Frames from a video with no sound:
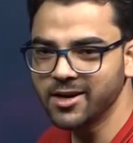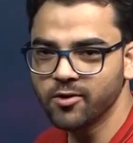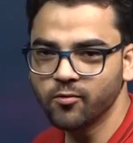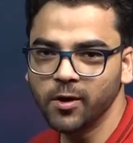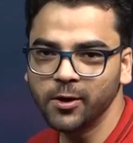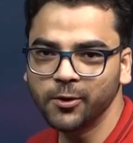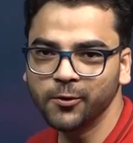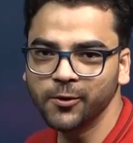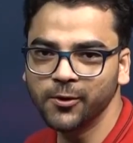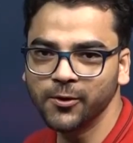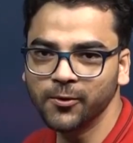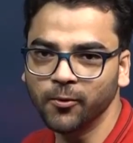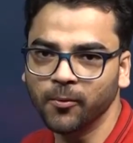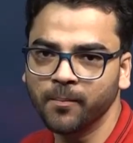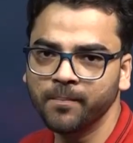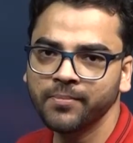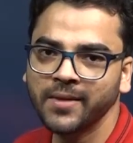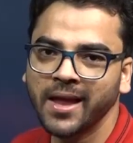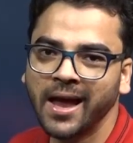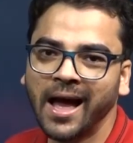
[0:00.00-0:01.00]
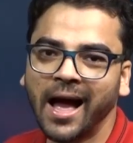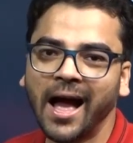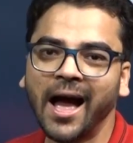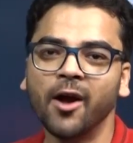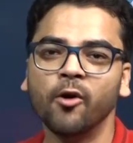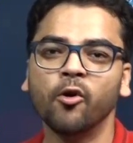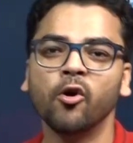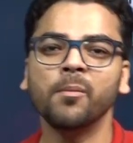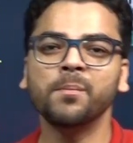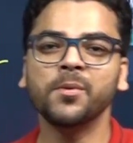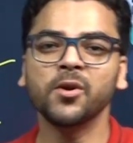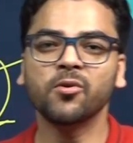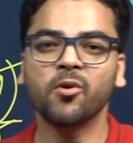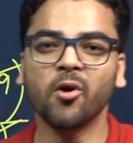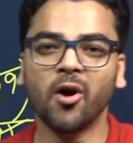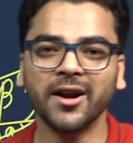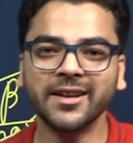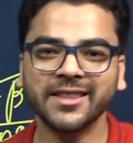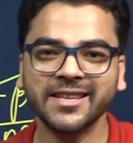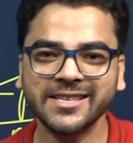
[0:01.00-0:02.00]
equal to 2. I hope you
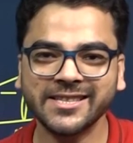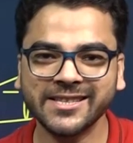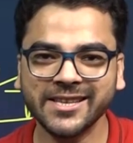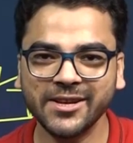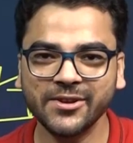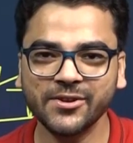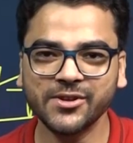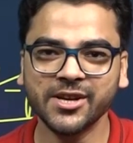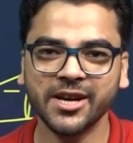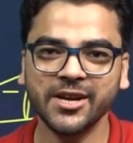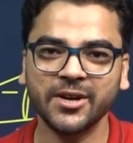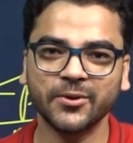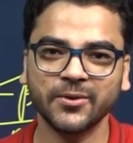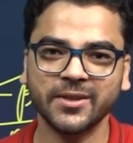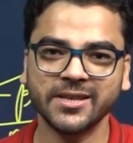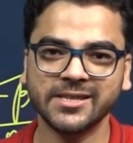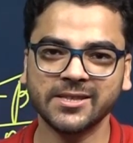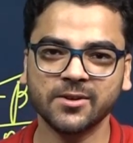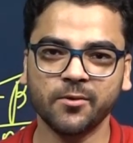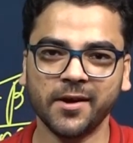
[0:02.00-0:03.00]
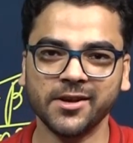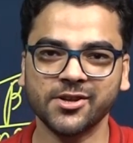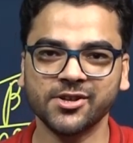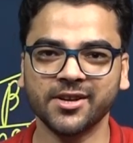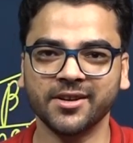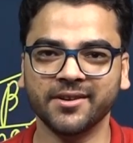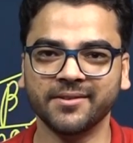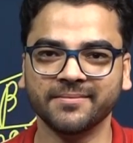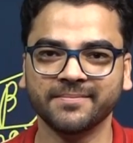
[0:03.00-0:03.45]
got the solution to this question.